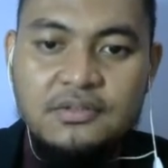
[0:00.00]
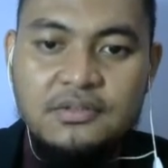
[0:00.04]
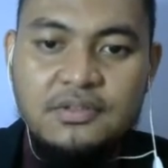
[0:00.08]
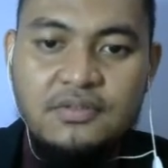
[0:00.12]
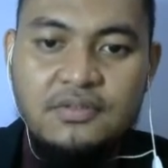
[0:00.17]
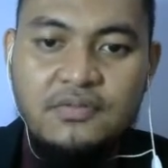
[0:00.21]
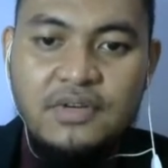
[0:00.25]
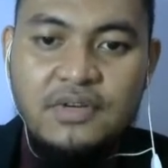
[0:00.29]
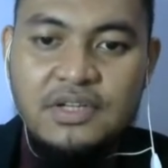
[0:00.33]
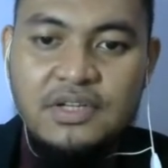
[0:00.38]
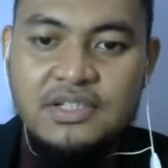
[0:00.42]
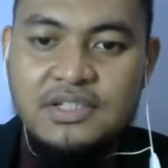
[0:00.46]

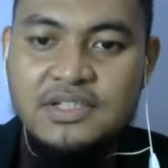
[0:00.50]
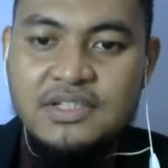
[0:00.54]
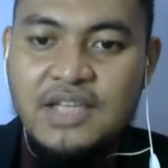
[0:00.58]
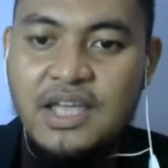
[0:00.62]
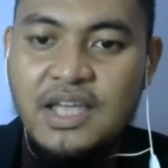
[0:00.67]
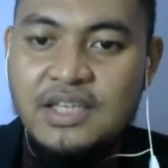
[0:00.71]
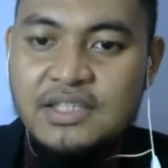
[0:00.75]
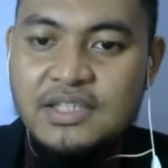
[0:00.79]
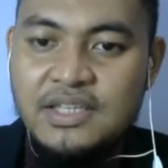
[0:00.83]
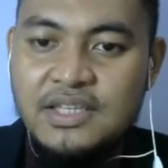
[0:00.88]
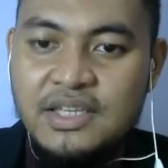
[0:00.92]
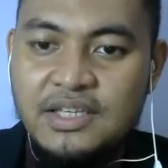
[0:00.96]
when
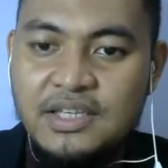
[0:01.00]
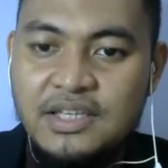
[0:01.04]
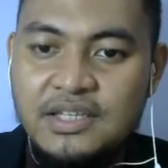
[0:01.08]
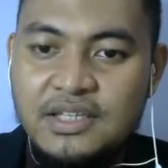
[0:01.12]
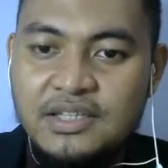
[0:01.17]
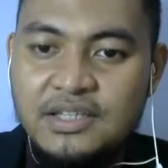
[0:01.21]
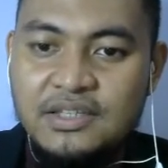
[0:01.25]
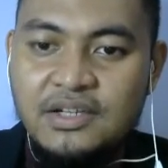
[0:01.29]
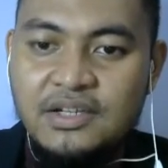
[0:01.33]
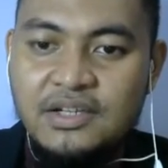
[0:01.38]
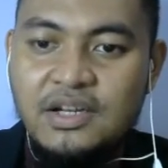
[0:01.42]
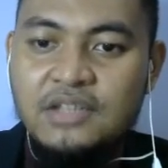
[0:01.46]
exercising
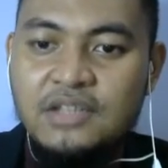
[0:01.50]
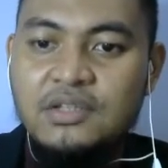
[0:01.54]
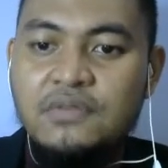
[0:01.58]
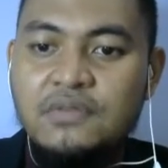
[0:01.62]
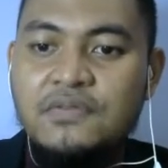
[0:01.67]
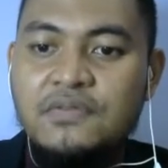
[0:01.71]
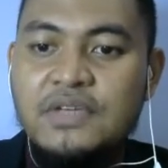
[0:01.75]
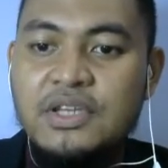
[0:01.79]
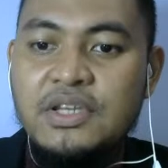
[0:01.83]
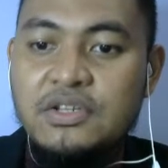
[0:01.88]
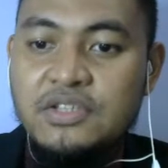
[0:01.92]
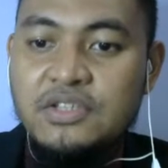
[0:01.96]
the right of
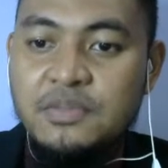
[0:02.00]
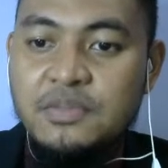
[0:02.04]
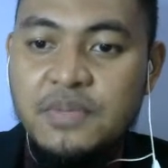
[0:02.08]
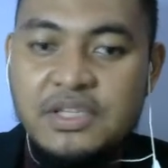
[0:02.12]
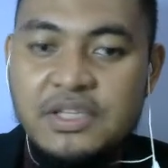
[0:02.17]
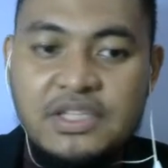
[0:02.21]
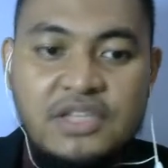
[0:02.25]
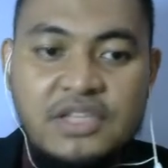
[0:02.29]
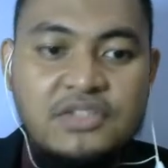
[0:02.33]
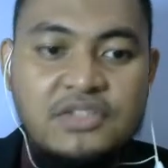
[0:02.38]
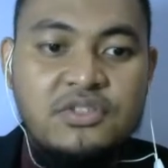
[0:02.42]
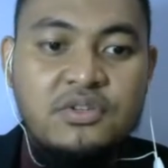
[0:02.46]
innocent
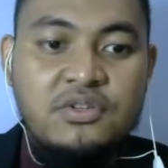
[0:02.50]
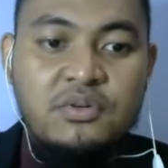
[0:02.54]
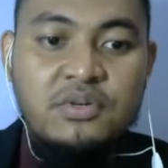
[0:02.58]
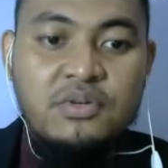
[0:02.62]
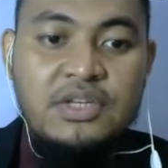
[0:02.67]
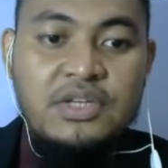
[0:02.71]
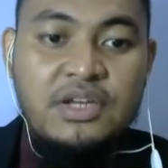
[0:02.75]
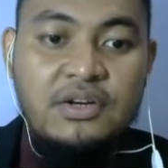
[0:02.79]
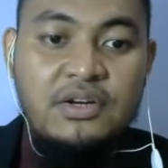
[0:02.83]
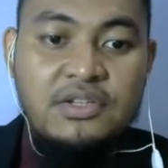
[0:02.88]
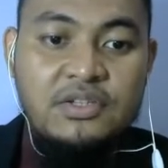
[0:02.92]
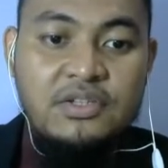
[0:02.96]
passage through the
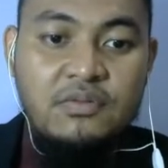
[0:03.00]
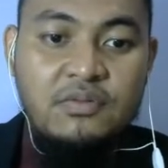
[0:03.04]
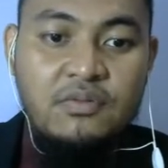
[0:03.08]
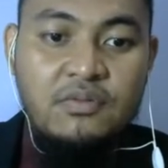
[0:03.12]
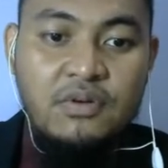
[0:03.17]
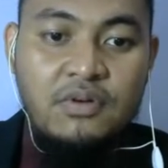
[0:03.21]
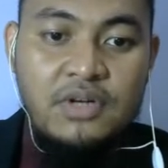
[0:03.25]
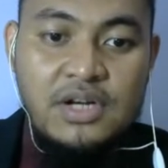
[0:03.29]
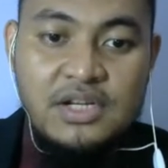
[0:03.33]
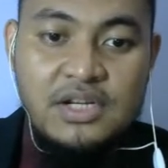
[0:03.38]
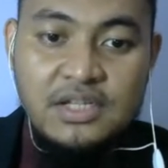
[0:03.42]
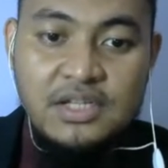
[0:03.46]
Indonesian
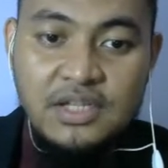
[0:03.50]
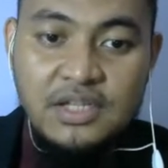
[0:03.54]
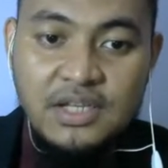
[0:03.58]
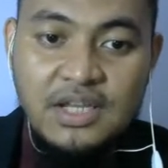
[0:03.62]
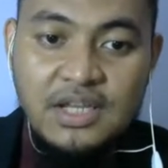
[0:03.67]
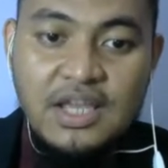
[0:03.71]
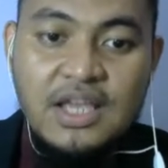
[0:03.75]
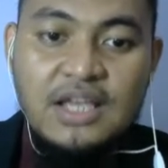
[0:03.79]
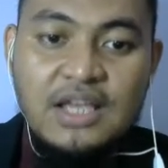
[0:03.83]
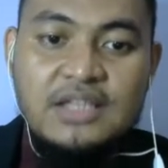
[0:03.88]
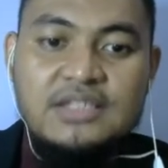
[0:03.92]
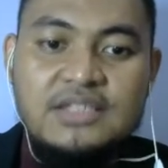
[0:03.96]
waters,
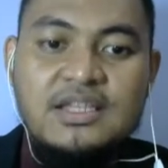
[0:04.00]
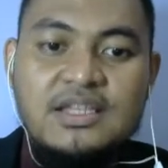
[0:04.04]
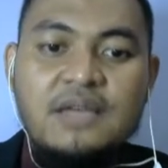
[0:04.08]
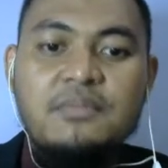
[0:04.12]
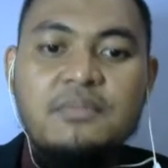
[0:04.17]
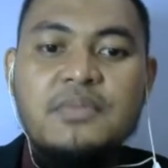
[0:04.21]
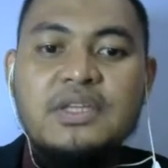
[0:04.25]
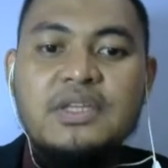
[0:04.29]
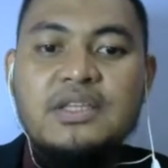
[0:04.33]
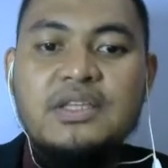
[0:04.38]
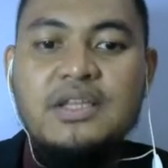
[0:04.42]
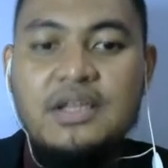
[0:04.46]

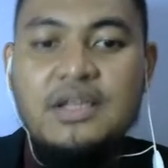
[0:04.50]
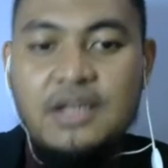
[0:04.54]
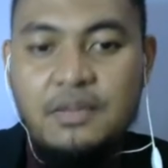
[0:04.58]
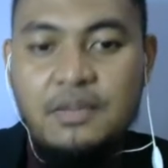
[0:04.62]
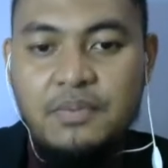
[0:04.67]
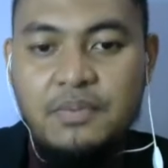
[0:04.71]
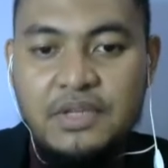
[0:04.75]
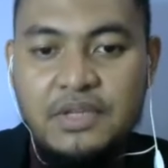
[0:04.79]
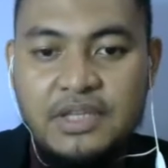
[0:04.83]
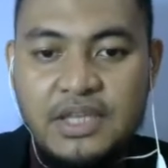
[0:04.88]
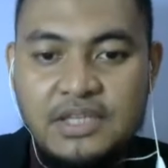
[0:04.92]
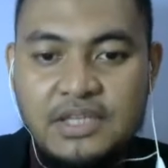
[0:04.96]
submit an
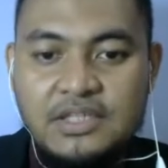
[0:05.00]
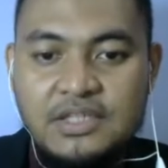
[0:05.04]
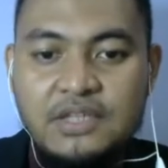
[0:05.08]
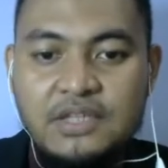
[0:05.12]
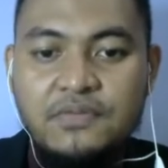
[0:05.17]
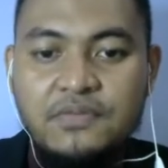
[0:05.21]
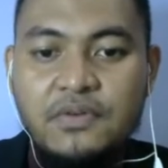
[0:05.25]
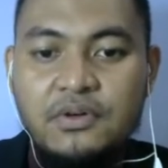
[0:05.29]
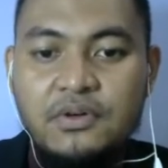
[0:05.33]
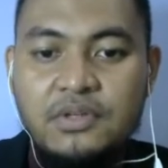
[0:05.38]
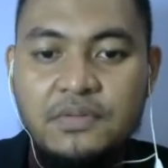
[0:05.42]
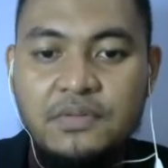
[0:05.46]
application
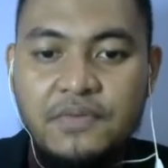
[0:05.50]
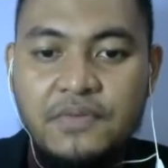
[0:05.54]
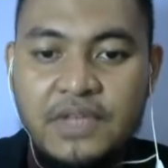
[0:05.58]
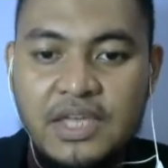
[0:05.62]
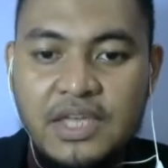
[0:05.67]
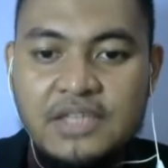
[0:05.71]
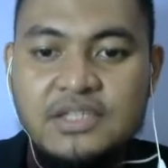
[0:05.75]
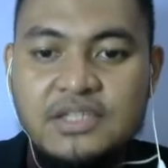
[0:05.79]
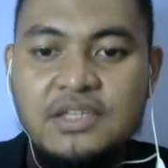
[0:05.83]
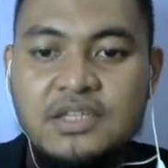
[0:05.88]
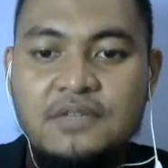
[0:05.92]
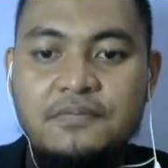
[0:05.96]
for
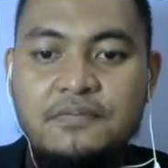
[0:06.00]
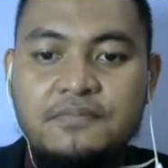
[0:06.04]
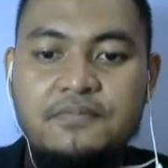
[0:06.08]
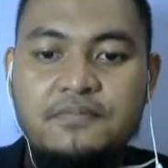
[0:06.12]
notification